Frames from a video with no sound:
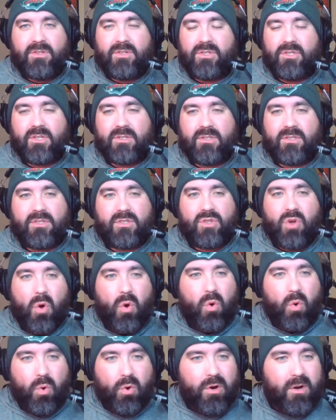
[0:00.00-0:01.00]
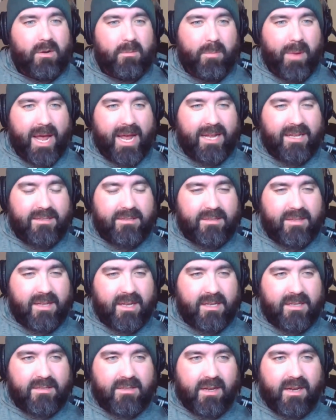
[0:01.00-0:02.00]
just torrid pace that
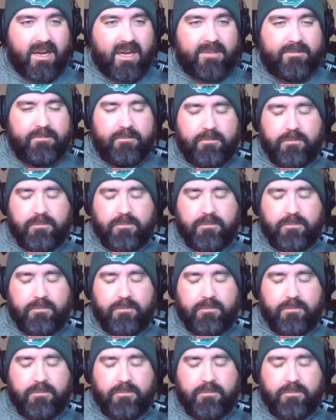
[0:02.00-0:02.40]
he's on?